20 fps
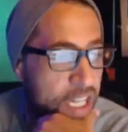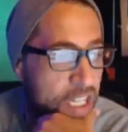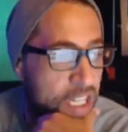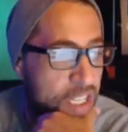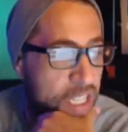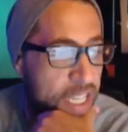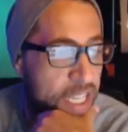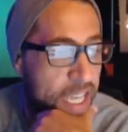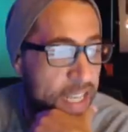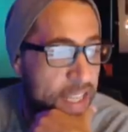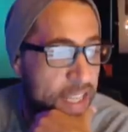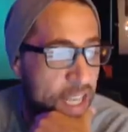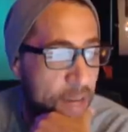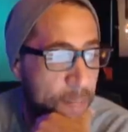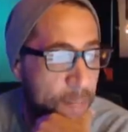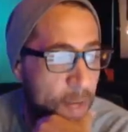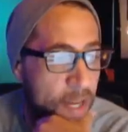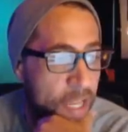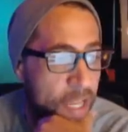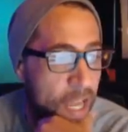just to get their
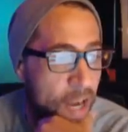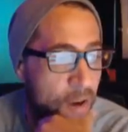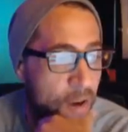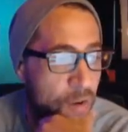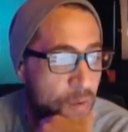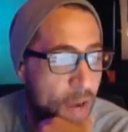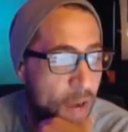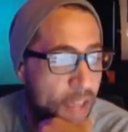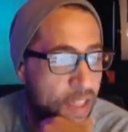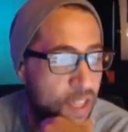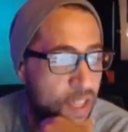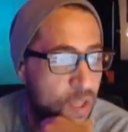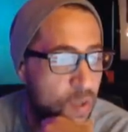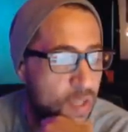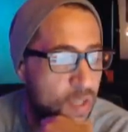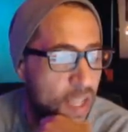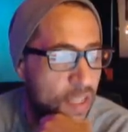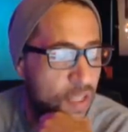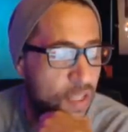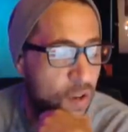money. I would rather
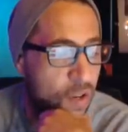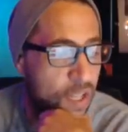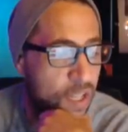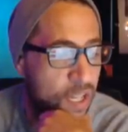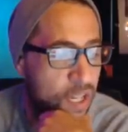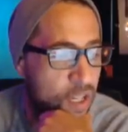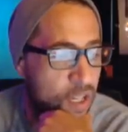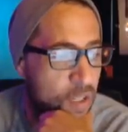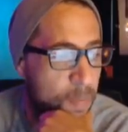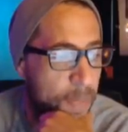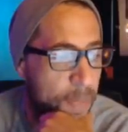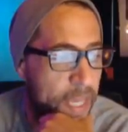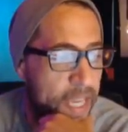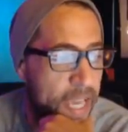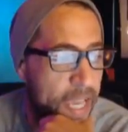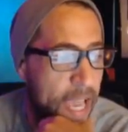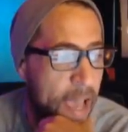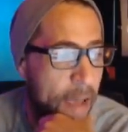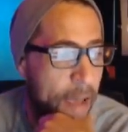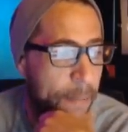use that 30 years
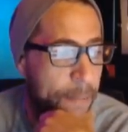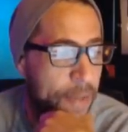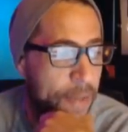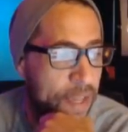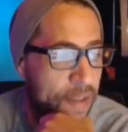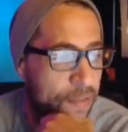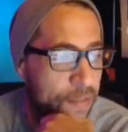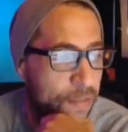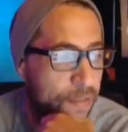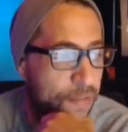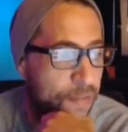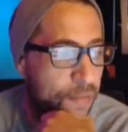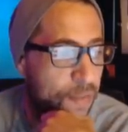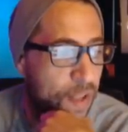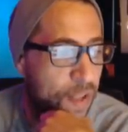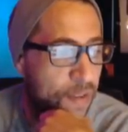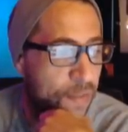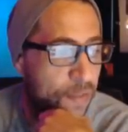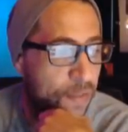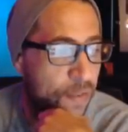being happy and,
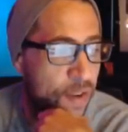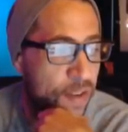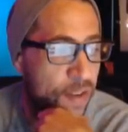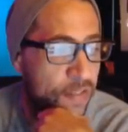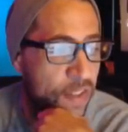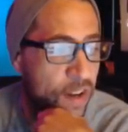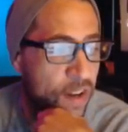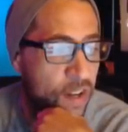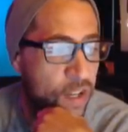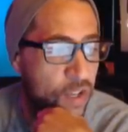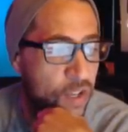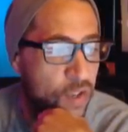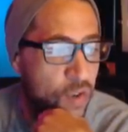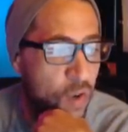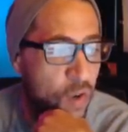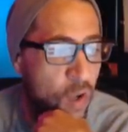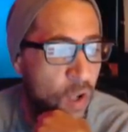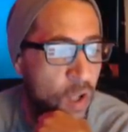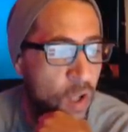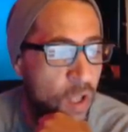and free of their
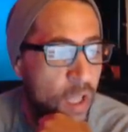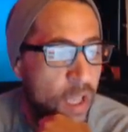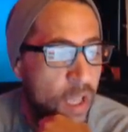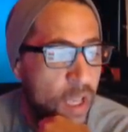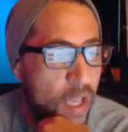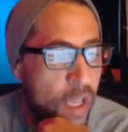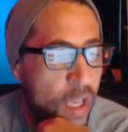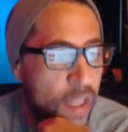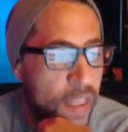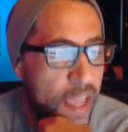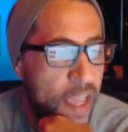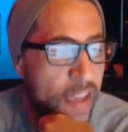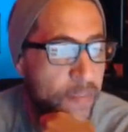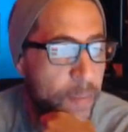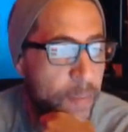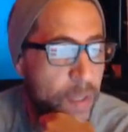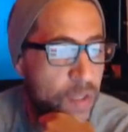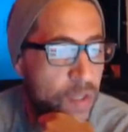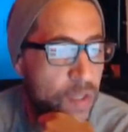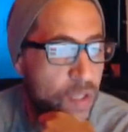control. They
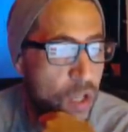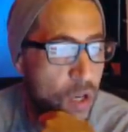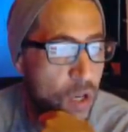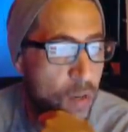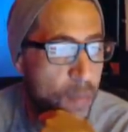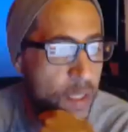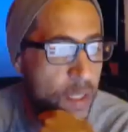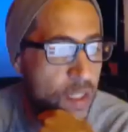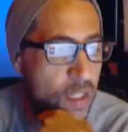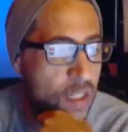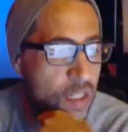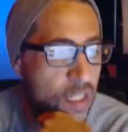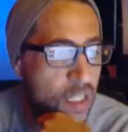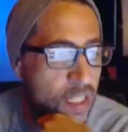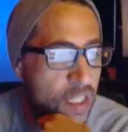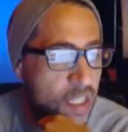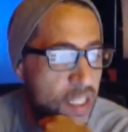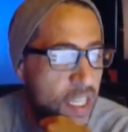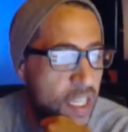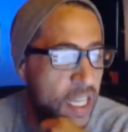have been determined to
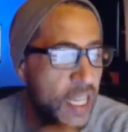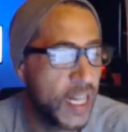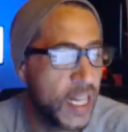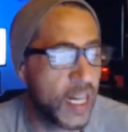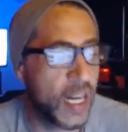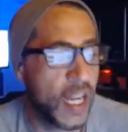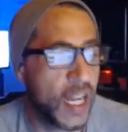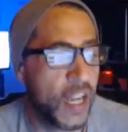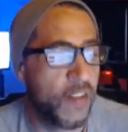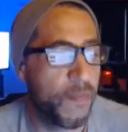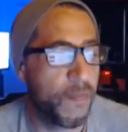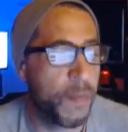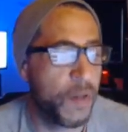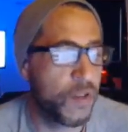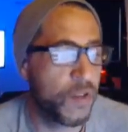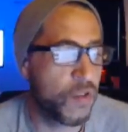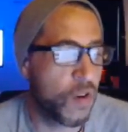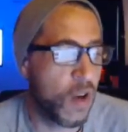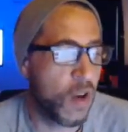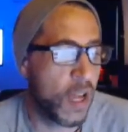succeed, and I have
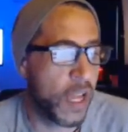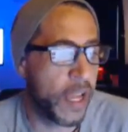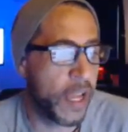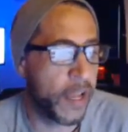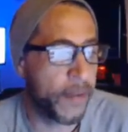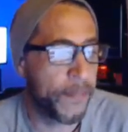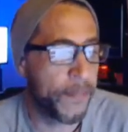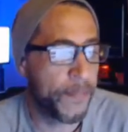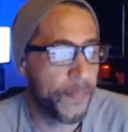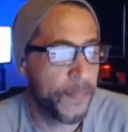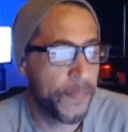been trying.